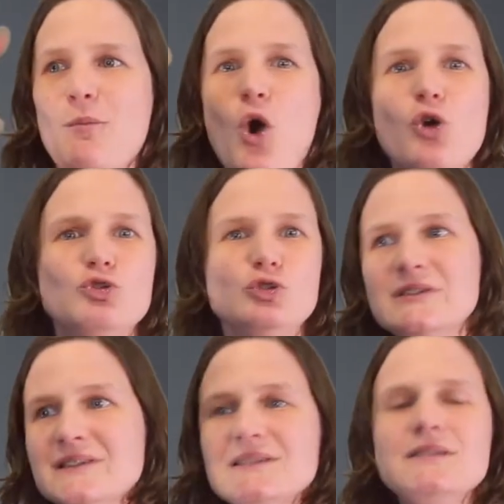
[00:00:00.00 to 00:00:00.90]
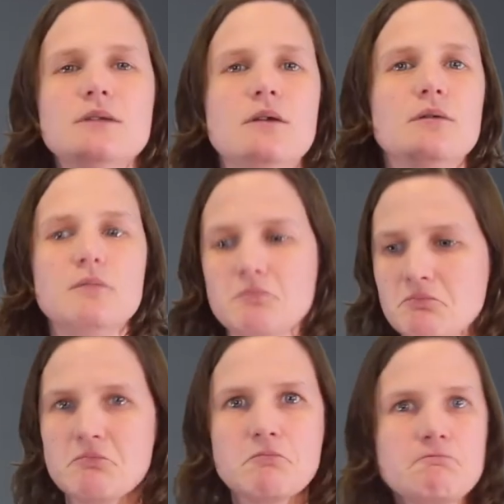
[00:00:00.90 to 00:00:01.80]
Many of the deaf
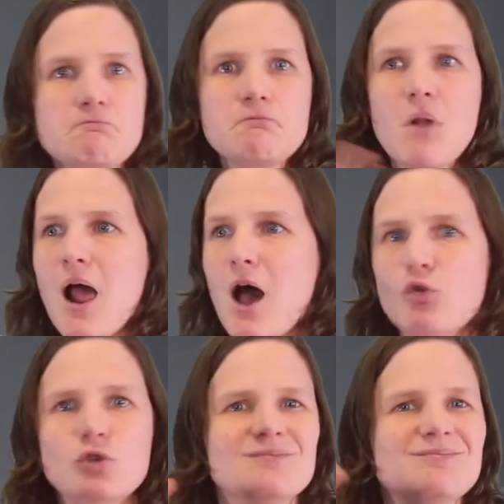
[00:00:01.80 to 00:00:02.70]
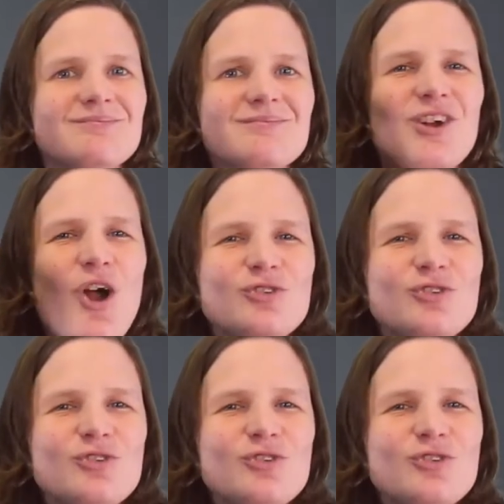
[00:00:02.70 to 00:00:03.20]
refugees from the neighbouring countries